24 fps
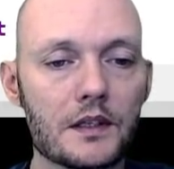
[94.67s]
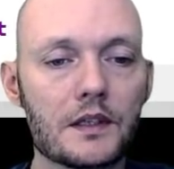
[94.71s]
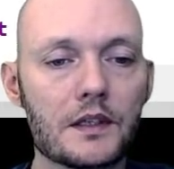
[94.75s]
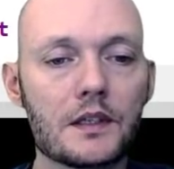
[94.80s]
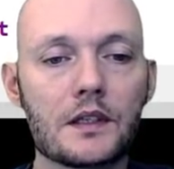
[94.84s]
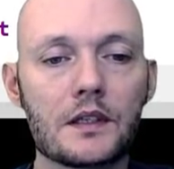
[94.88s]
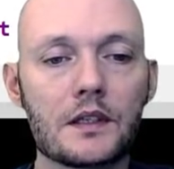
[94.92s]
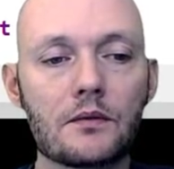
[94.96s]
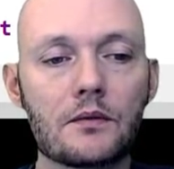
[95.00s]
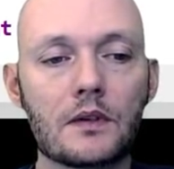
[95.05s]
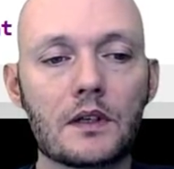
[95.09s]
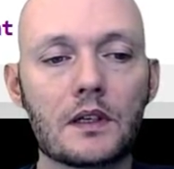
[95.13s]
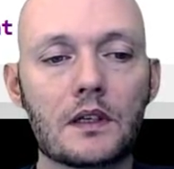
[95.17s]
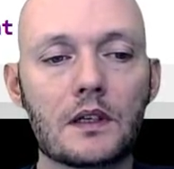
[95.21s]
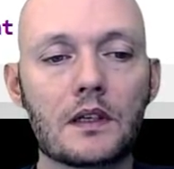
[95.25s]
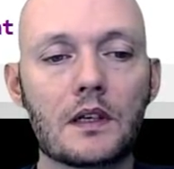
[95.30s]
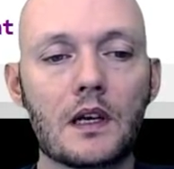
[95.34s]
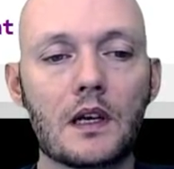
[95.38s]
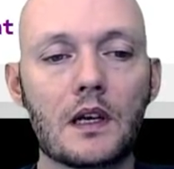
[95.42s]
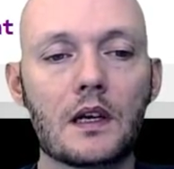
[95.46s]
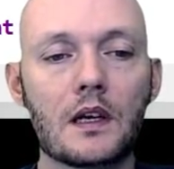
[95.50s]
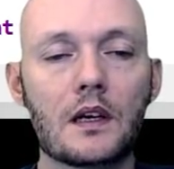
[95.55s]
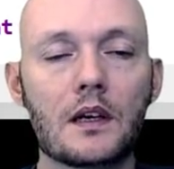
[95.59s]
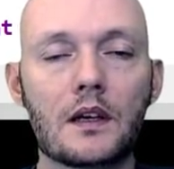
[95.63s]
This is what
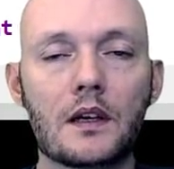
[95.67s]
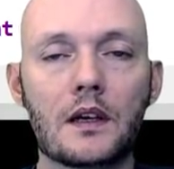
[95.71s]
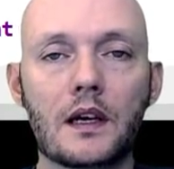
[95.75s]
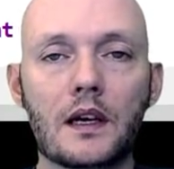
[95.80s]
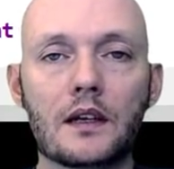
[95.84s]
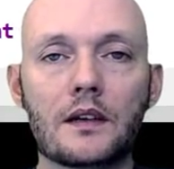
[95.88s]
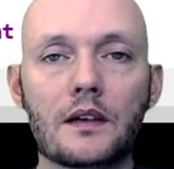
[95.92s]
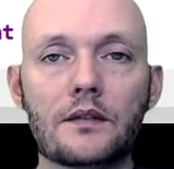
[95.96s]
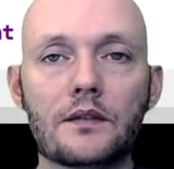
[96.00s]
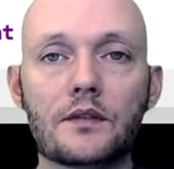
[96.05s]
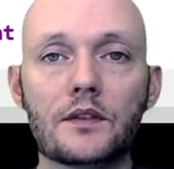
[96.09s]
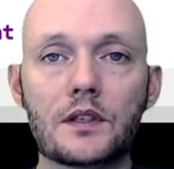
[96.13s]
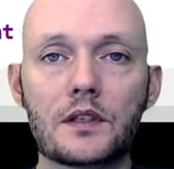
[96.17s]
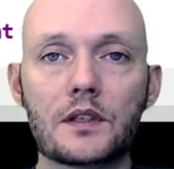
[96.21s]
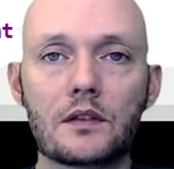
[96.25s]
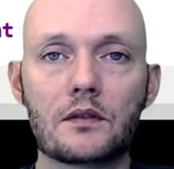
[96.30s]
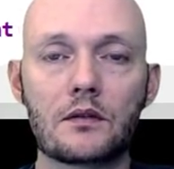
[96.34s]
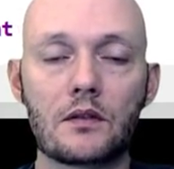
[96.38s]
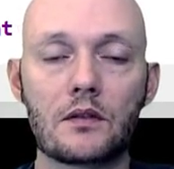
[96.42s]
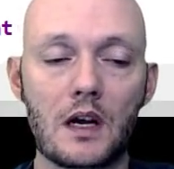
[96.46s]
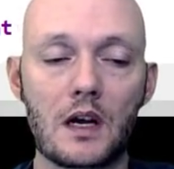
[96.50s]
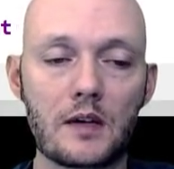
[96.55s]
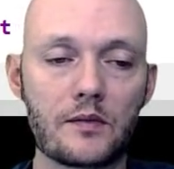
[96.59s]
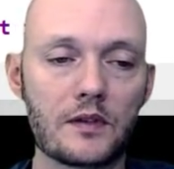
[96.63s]
kind of
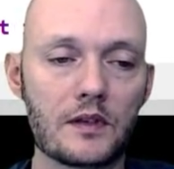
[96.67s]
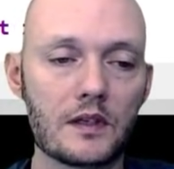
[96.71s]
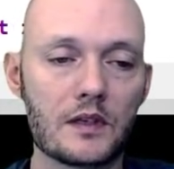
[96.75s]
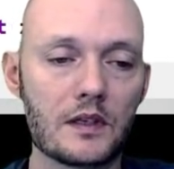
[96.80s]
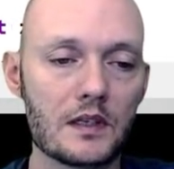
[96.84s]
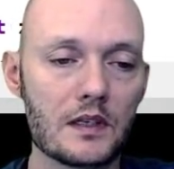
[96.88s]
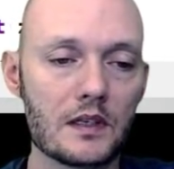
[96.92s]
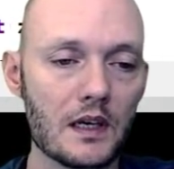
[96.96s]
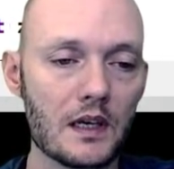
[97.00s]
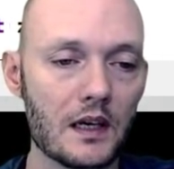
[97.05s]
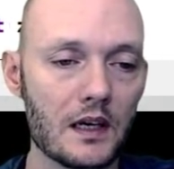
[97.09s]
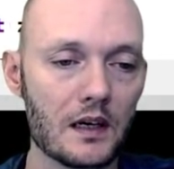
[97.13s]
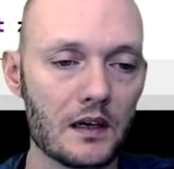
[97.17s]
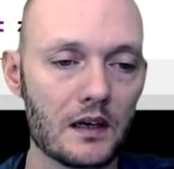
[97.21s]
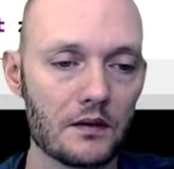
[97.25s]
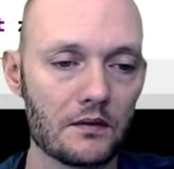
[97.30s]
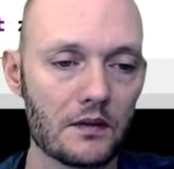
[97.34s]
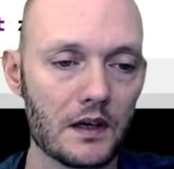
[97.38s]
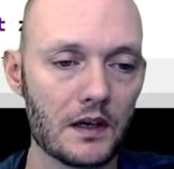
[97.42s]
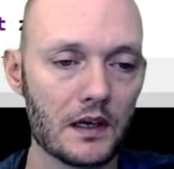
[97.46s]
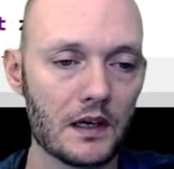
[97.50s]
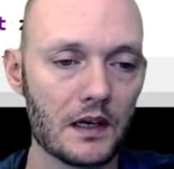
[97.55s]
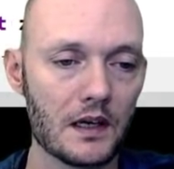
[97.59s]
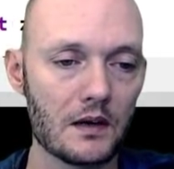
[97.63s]
describes the scene, and
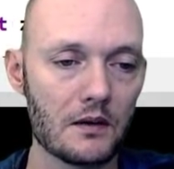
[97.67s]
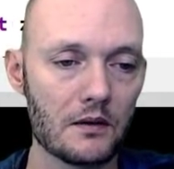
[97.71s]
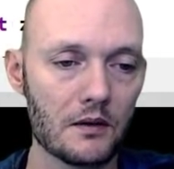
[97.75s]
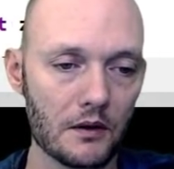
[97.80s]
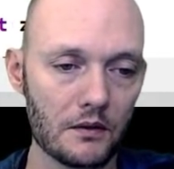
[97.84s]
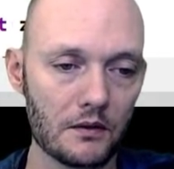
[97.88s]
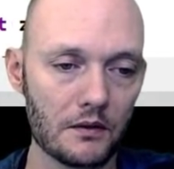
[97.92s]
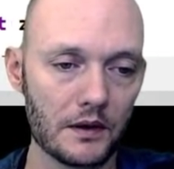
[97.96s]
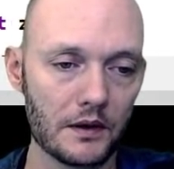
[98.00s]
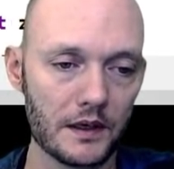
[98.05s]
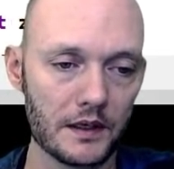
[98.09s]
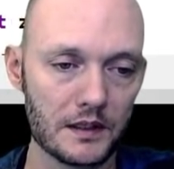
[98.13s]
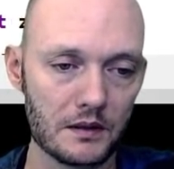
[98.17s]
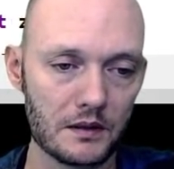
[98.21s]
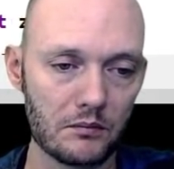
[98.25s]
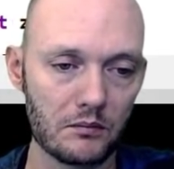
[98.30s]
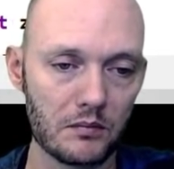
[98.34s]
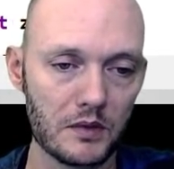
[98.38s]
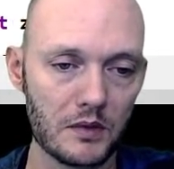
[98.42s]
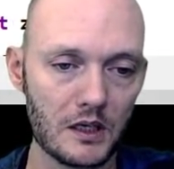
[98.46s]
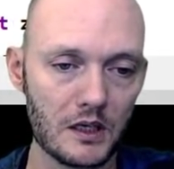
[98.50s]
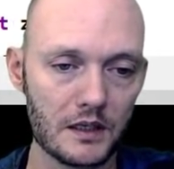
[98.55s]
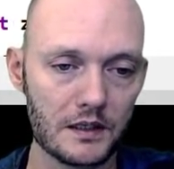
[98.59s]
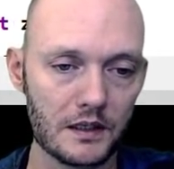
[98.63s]
right now it only has a
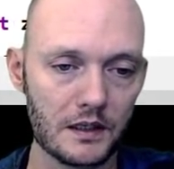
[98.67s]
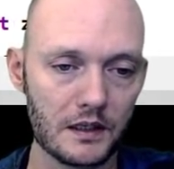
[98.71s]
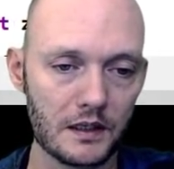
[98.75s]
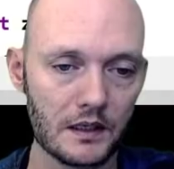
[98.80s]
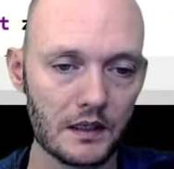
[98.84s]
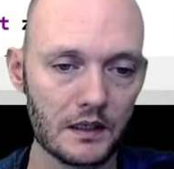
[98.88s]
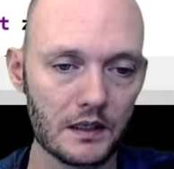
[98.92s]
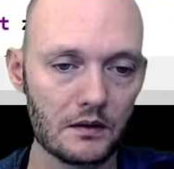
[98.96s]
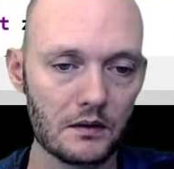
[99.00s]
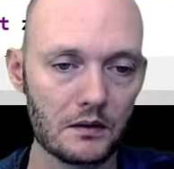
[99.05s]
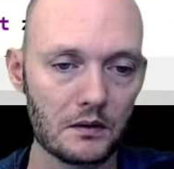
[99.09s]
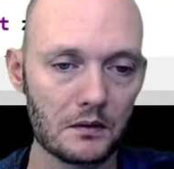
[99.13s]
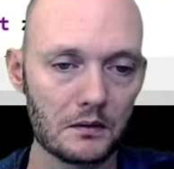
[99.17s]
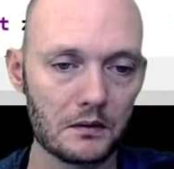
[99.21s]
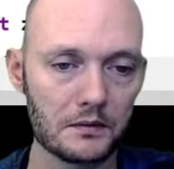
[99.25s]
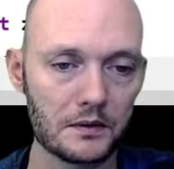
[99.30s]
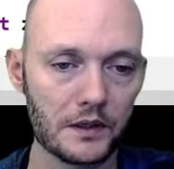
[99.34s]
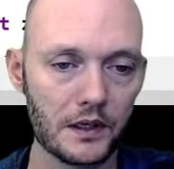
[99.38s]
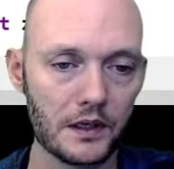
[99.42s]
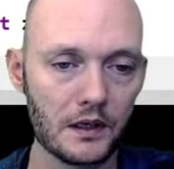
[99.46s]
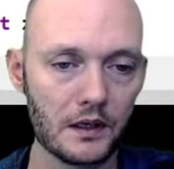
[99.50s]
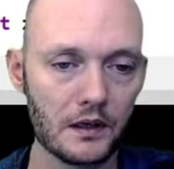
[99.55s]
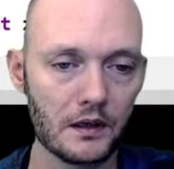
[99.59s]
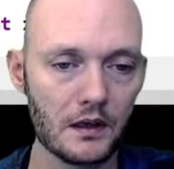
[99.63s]
box in it over
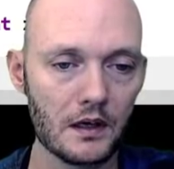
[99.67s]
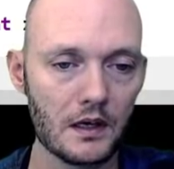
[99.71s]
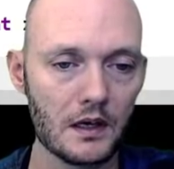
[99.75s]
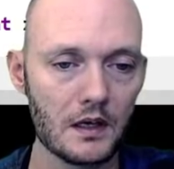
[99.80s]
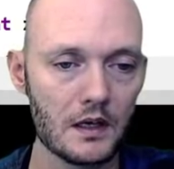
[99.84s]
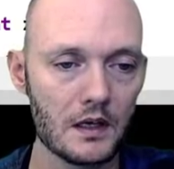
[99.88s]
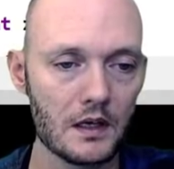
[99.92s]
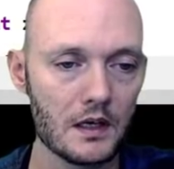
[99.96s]
here,